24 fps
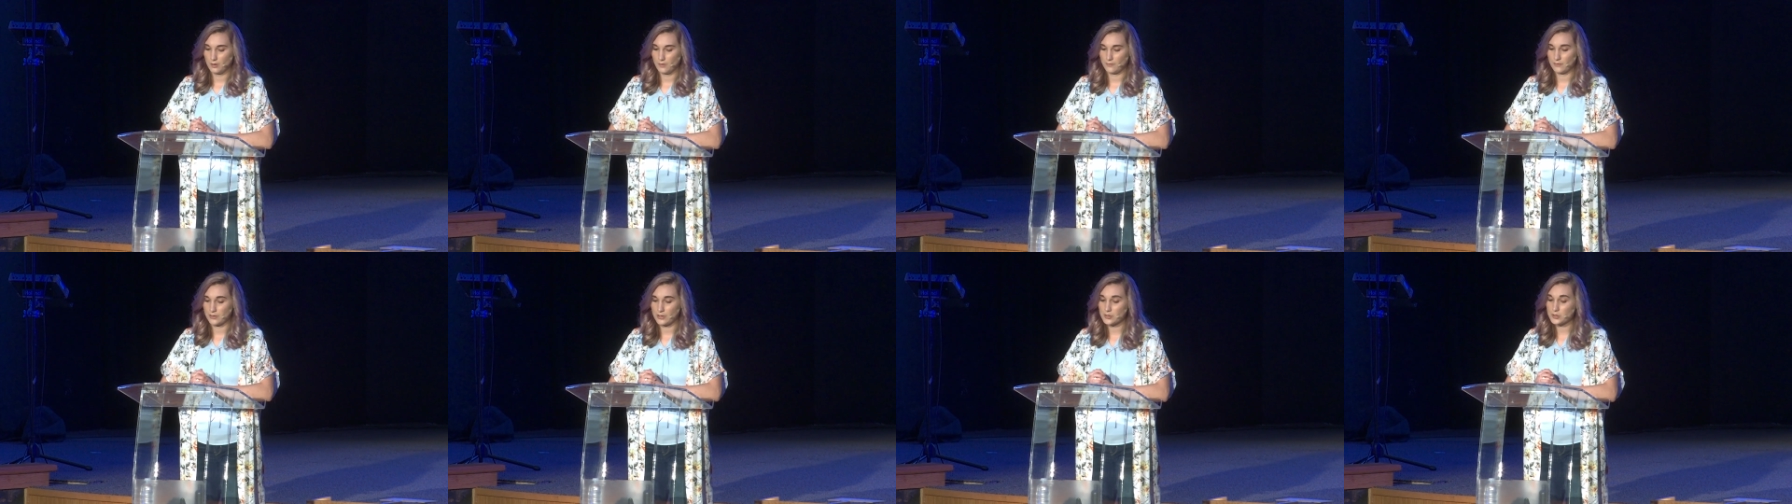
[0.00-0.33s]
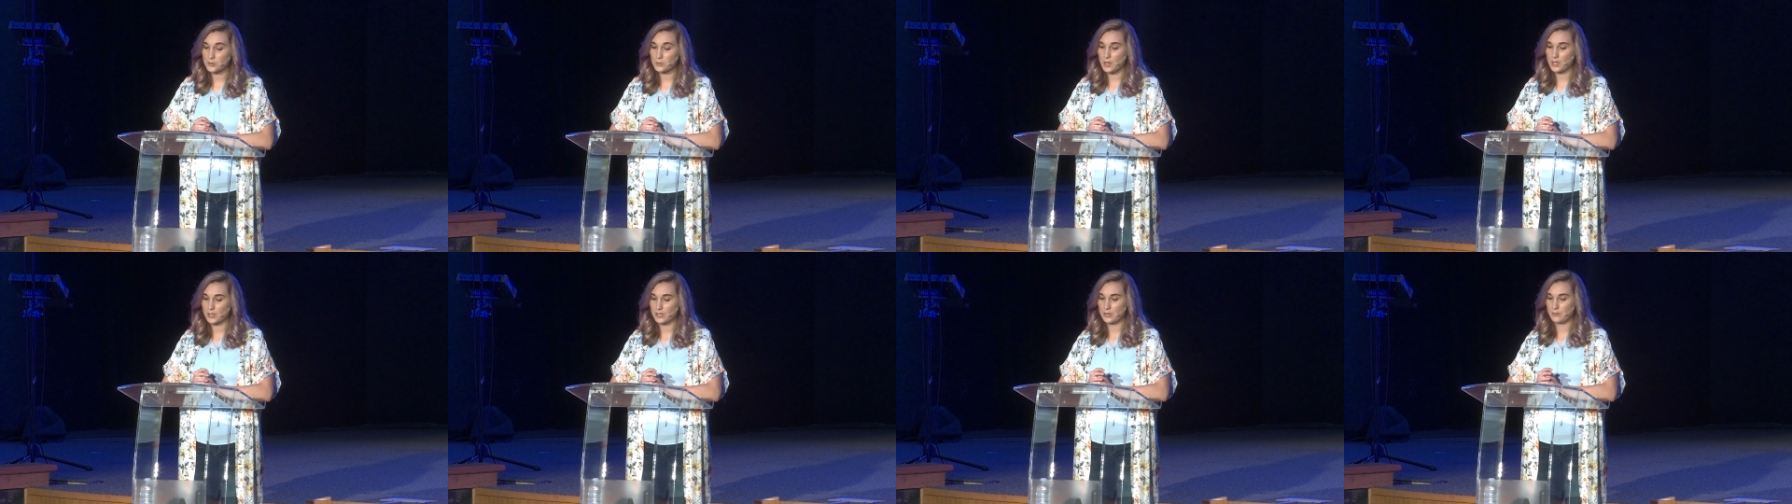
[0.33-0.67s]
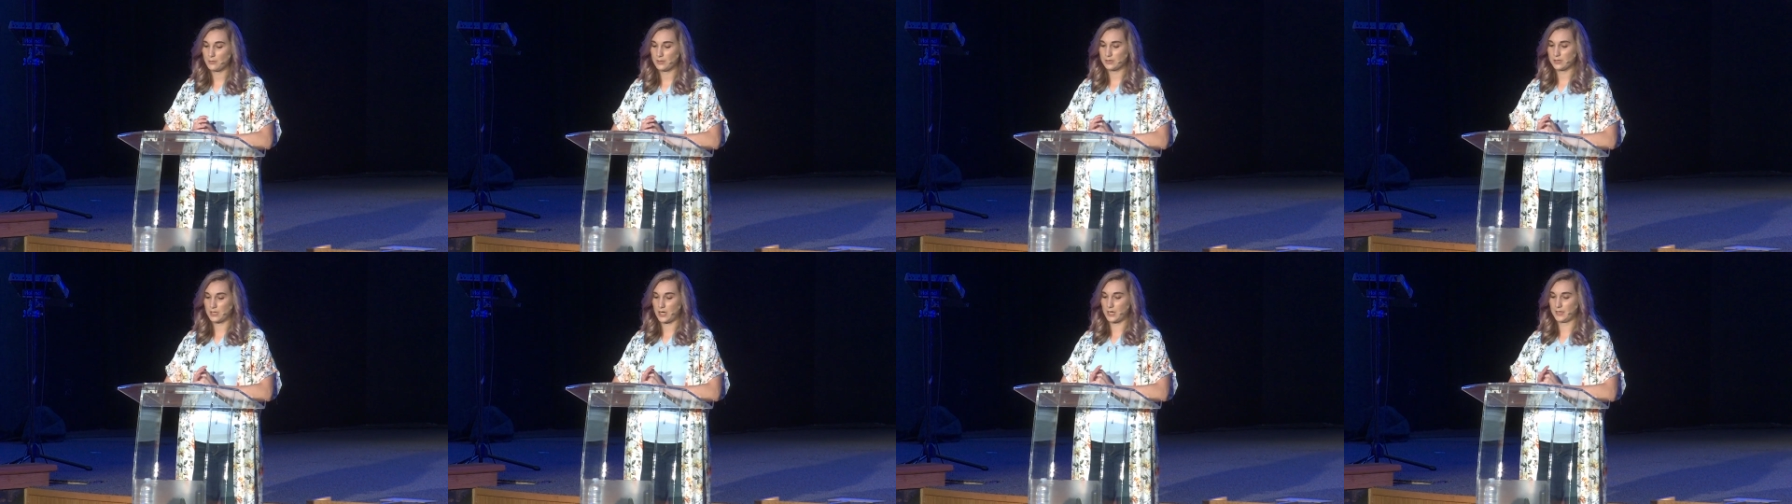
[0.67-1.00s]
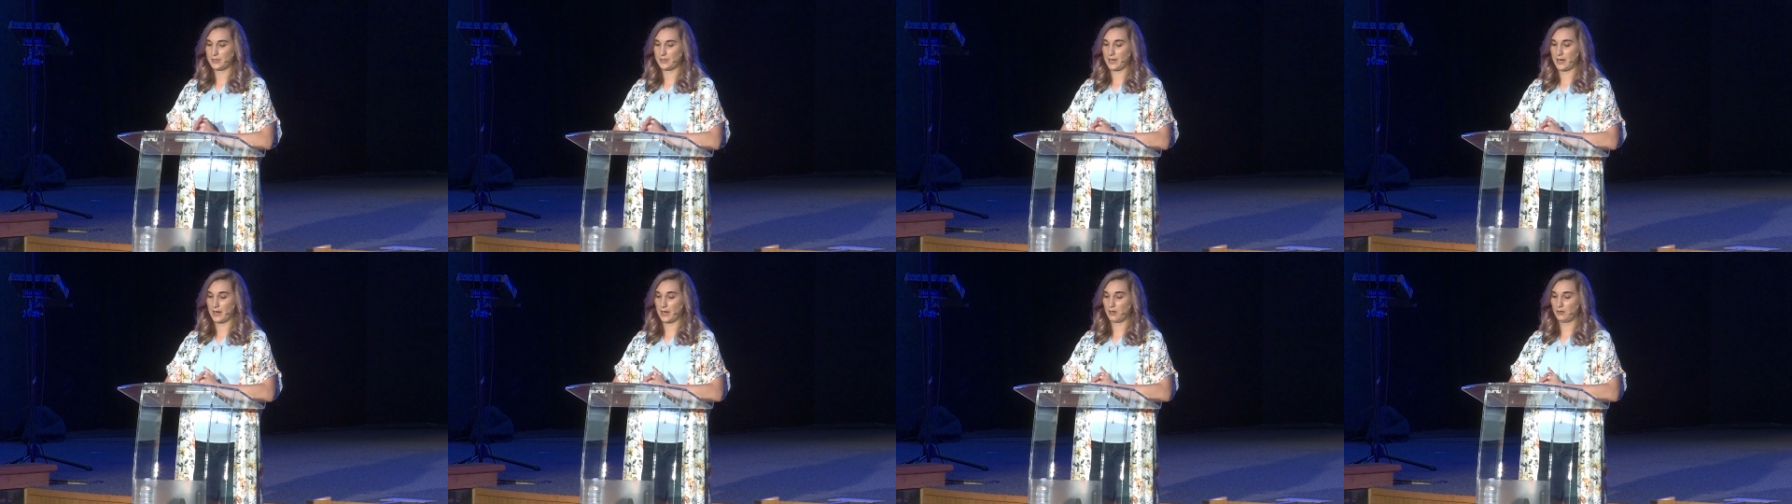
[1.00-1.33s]
For those walking with
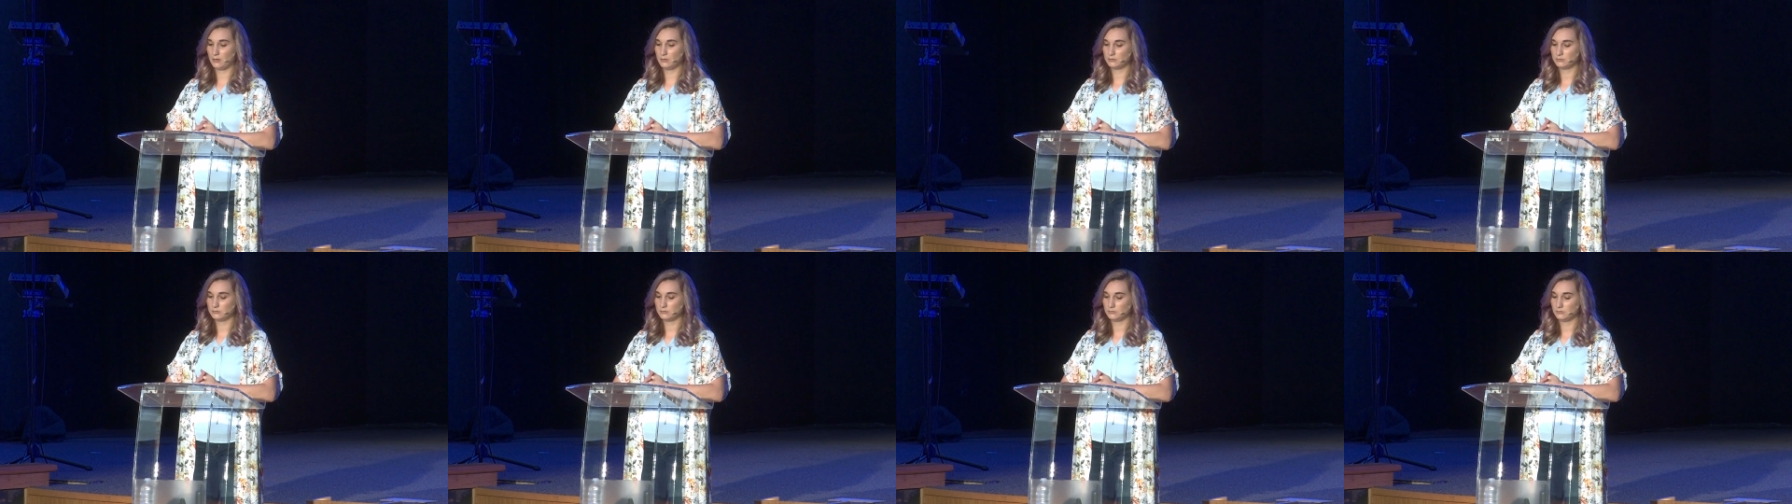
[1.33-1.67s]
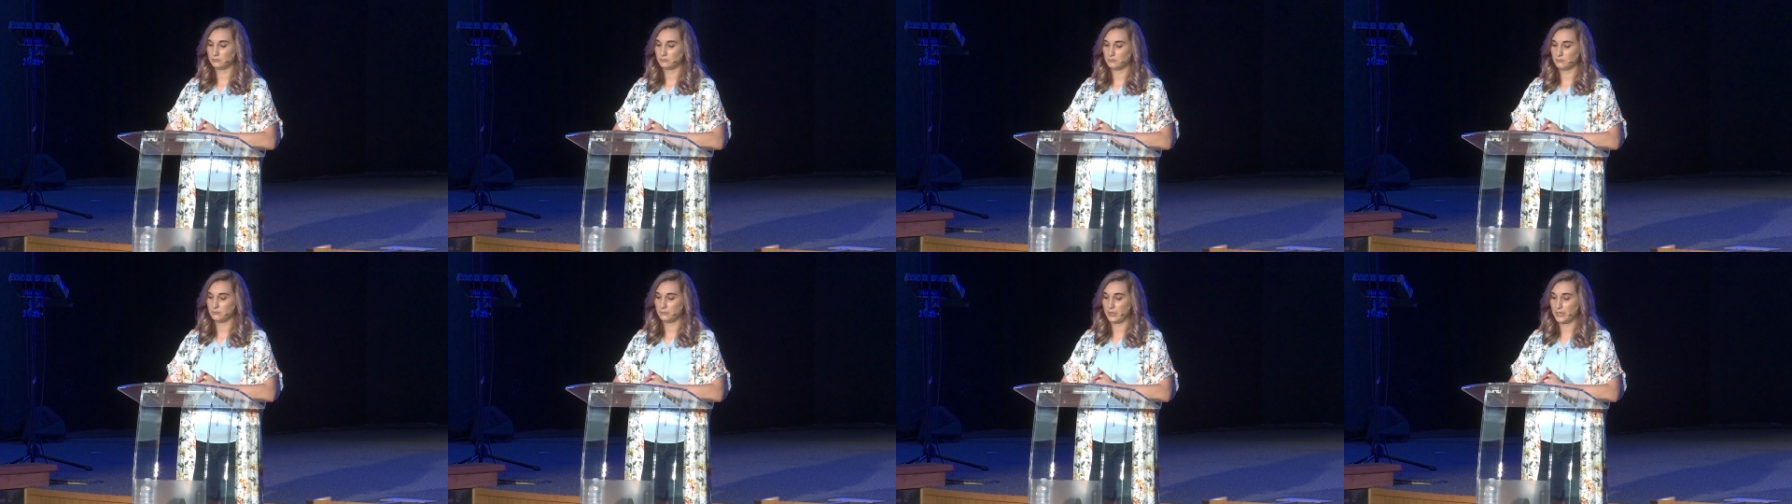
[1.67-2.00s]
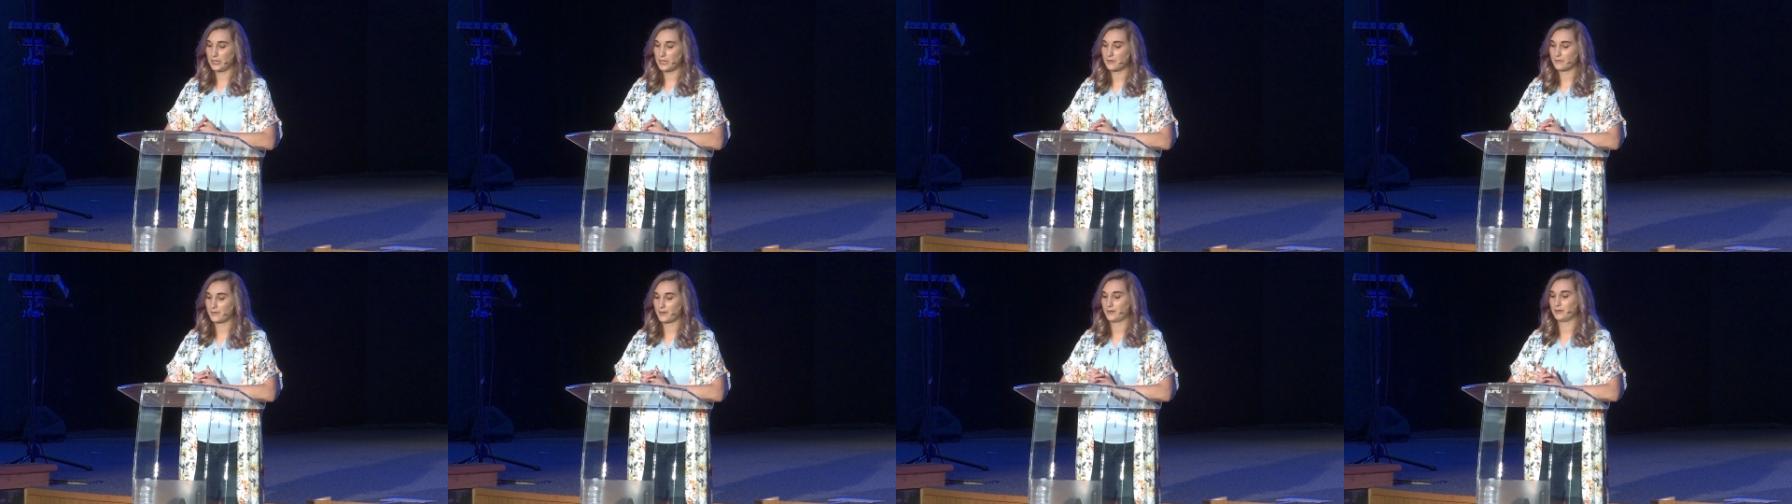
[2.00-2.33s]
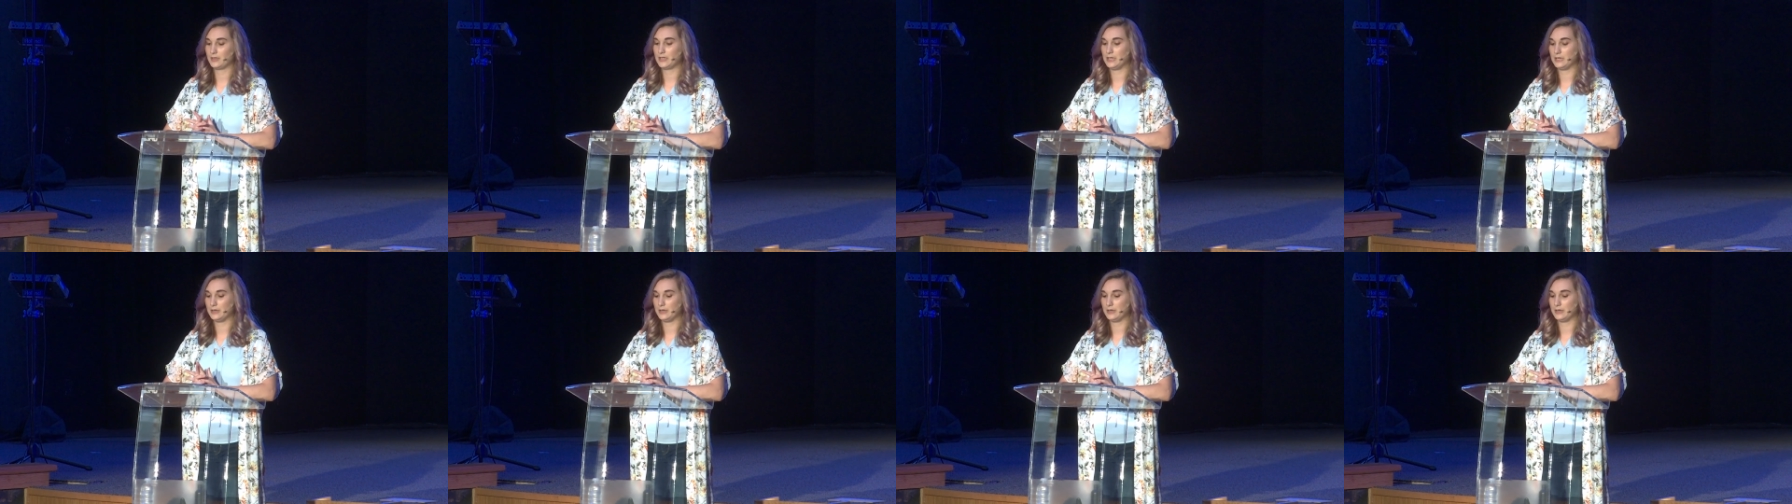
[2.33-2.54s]
God now, they have found